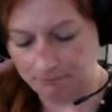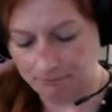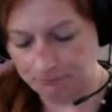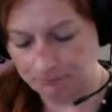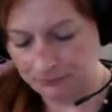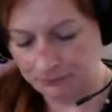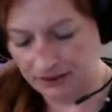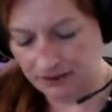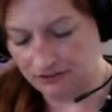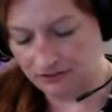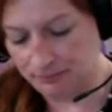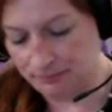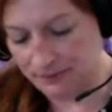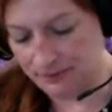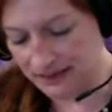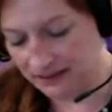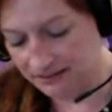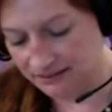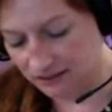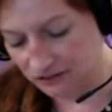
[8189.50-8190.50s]
If many
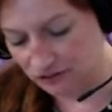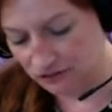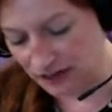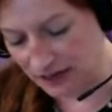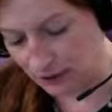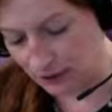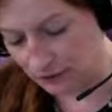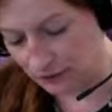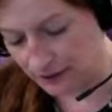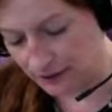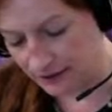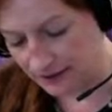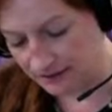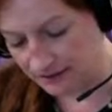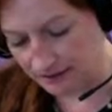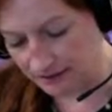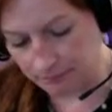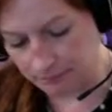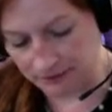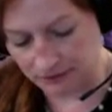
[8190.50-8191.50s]
such outcries
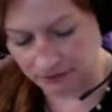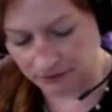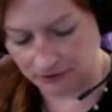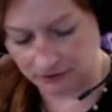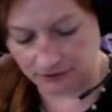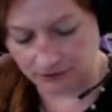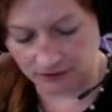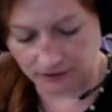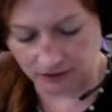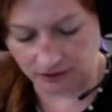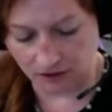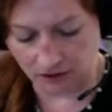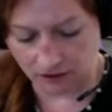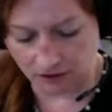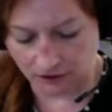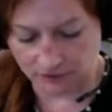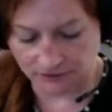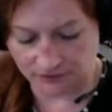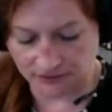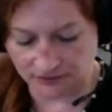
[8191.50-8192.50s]
had been heard all
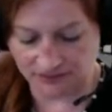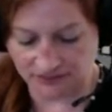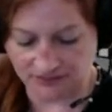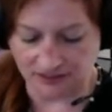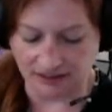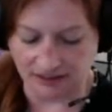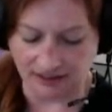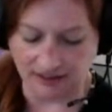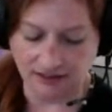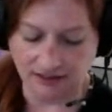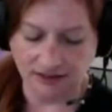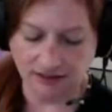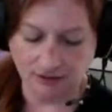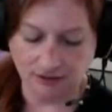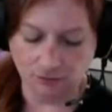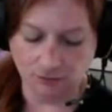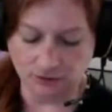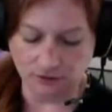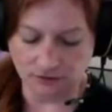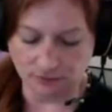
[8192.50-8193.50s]
over the city,
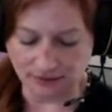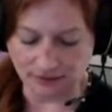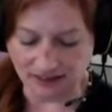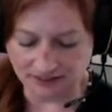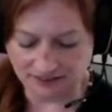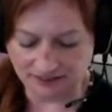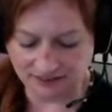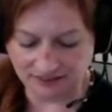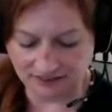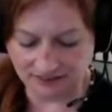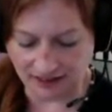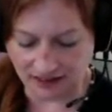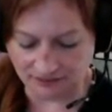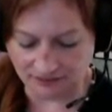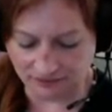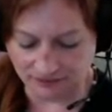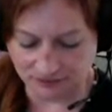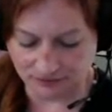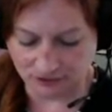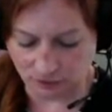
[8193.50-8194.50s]
would arrests have
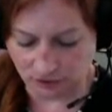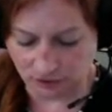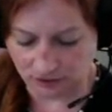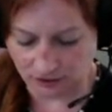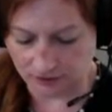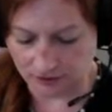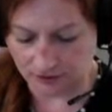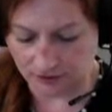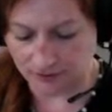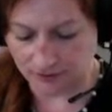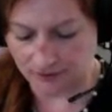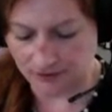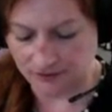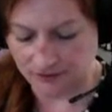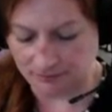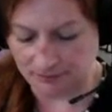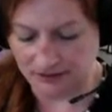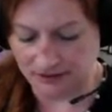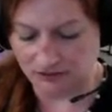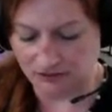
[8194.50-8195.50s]
no longer have
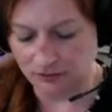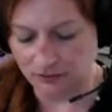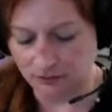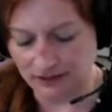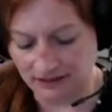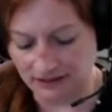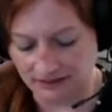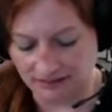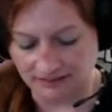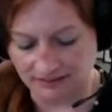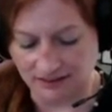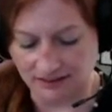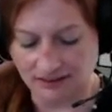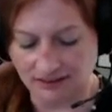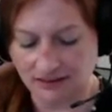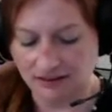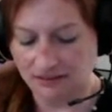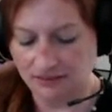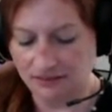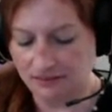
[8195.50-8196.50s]
been so easy?
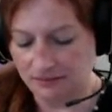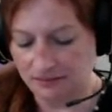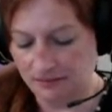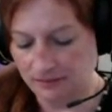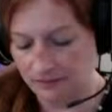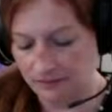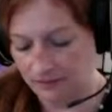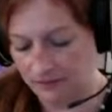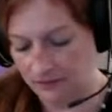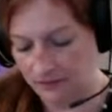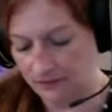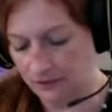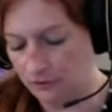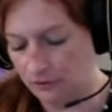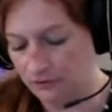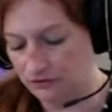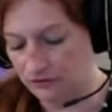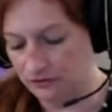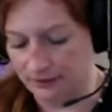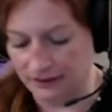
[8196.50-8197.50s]
Those
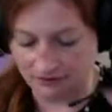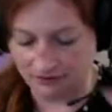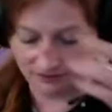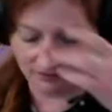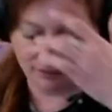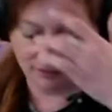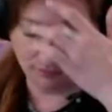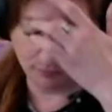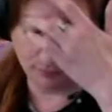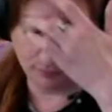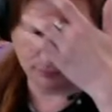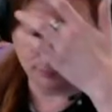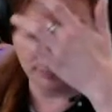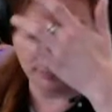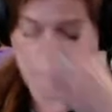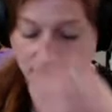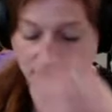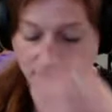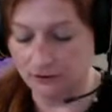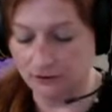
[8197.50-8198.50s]
arrests
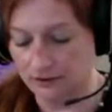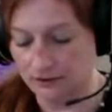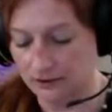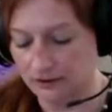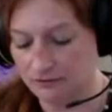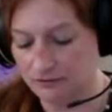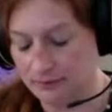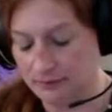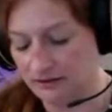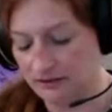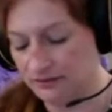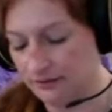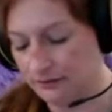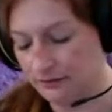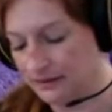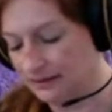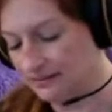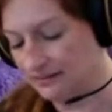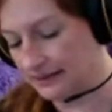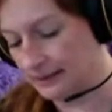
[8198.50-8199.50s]
would no longer have been so
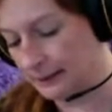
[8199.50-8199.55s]
easy.